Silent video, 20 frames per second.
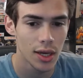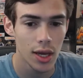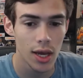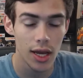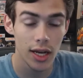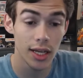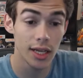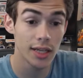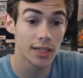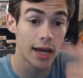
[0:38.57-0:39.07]
And
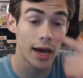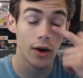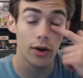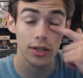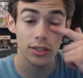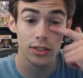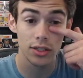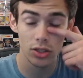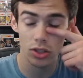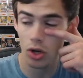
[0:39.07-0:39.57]
he now
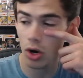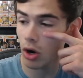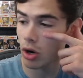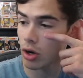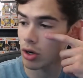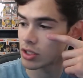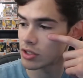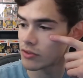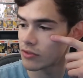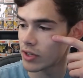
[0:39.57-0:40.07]
has a scar on
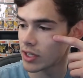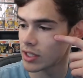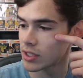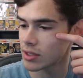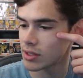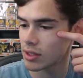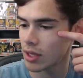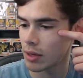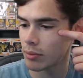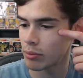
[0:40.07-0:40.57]
his
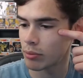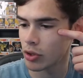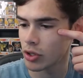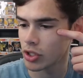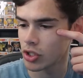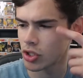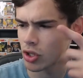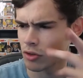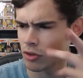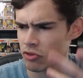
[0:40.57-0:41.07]
face, I'm pretty
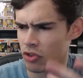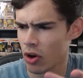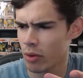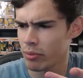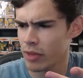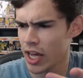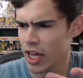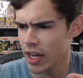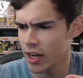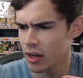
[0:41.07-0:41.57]
sure, from
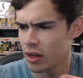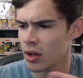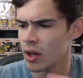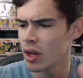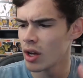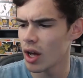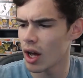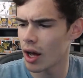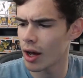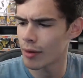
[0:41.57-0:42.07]
that.
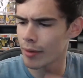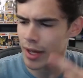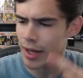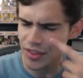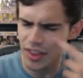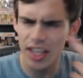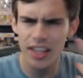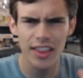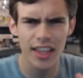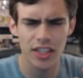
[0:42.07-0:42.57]
I
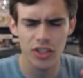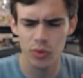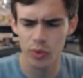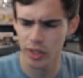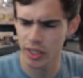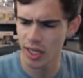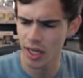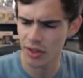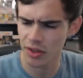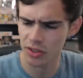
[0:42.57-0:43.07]
think that's where he
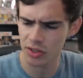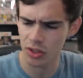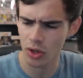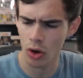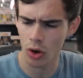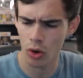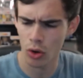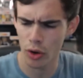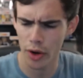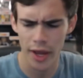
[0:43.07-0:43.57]
got the
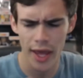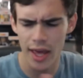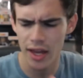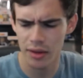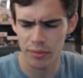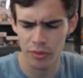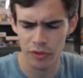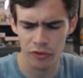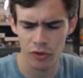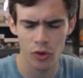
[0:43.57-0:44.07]
scar, or he had it
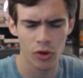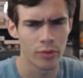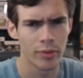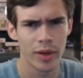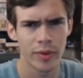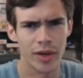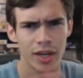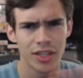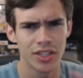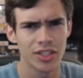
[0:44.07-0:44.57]
before.
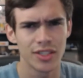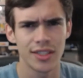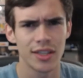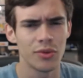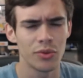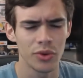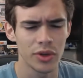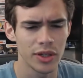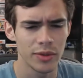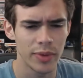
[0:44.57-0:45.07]
Maybe I just didn't
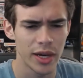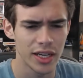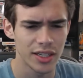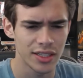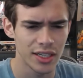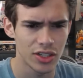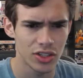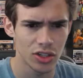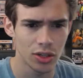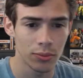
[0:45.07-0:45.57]
really pay
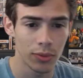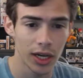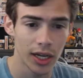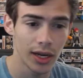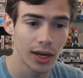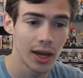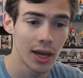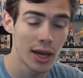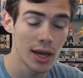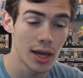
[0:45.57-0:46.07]
attention, but
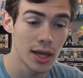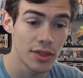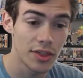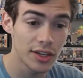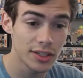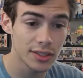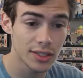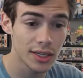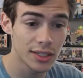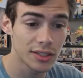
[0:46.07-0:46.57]

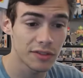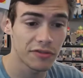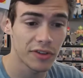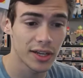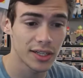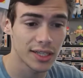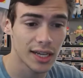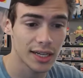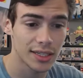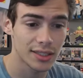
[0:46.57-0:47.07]
this is a
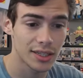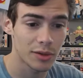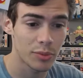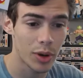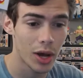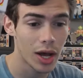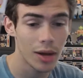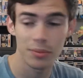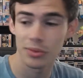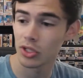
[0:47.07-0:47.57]
fantastic
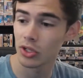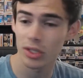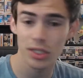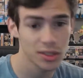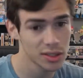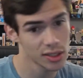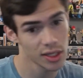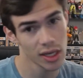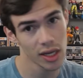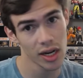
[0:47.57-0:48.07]
pop, so let's
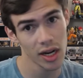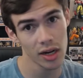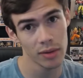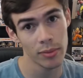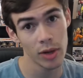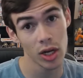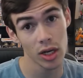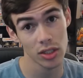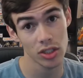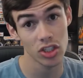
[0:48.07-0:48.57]
take it out of
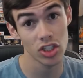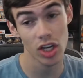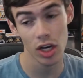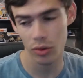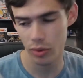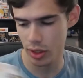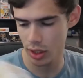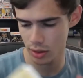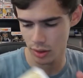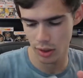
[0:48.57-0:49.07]
box, shall
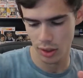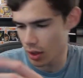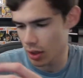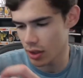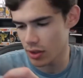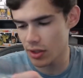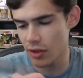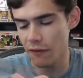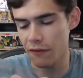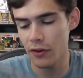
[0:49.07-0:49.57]
we? This
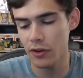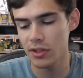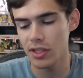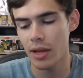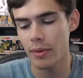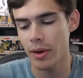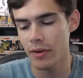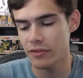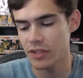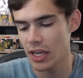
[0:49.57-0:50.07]
is the first time
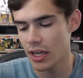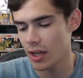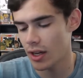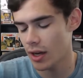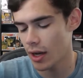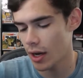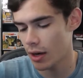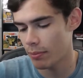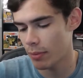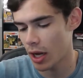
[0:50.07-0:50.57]
I've taken it
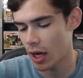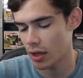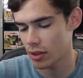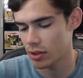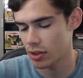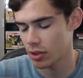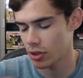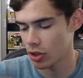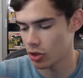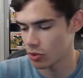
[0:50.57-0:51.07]
out of box,
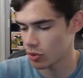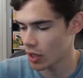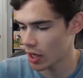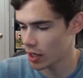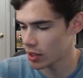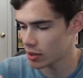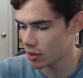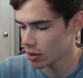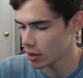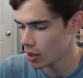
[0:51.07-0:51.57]
too,
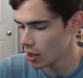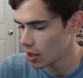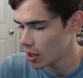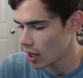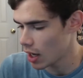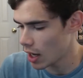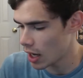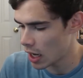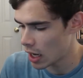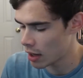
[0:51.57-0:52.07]
guys.
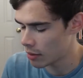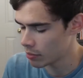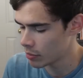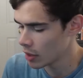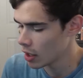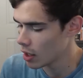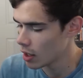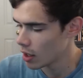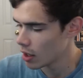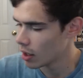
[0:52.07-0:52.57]
Now,
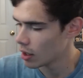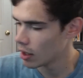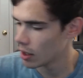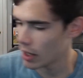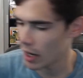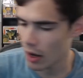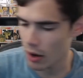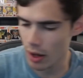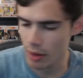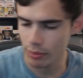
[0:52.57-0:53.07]

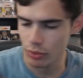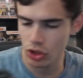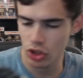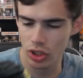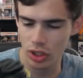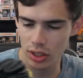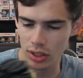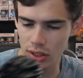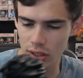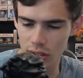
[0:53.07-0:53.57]
I'm
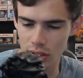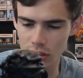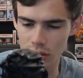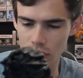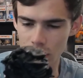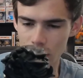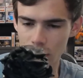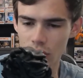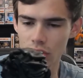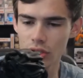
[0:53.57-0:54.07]
just
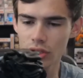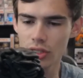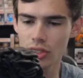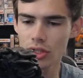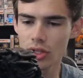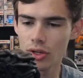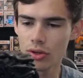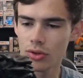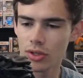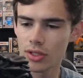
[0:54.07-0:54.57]

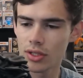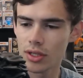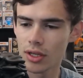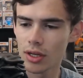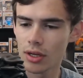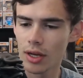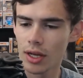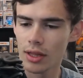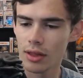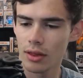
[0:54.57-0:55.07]
noticing,
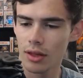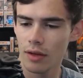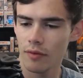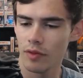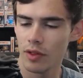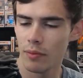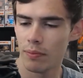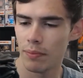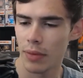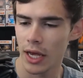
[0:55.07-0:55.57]
I love
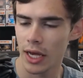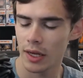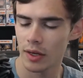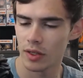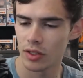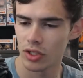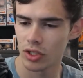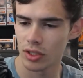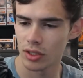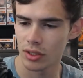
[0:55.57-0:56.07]
the
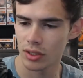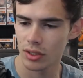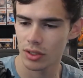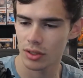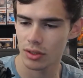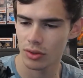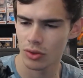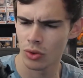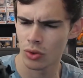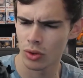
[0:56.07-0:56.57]
bandages,
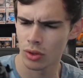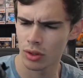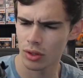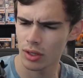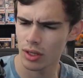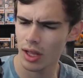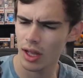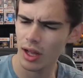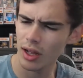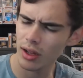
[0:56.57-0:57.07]
or
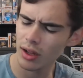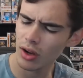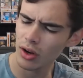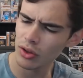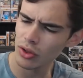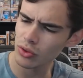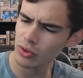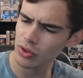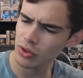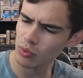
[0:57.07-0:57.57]
are
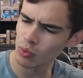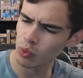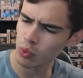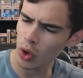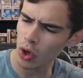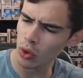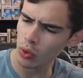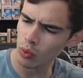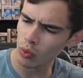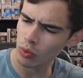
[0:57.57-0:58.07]
those,
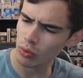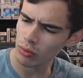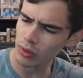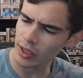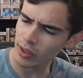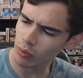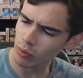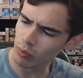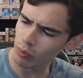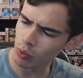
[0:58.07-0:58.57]

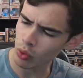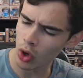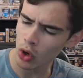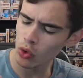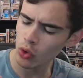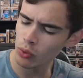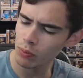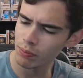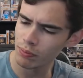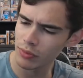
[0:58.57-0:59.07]

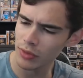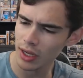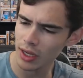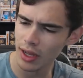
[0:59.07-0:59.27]
robe thing?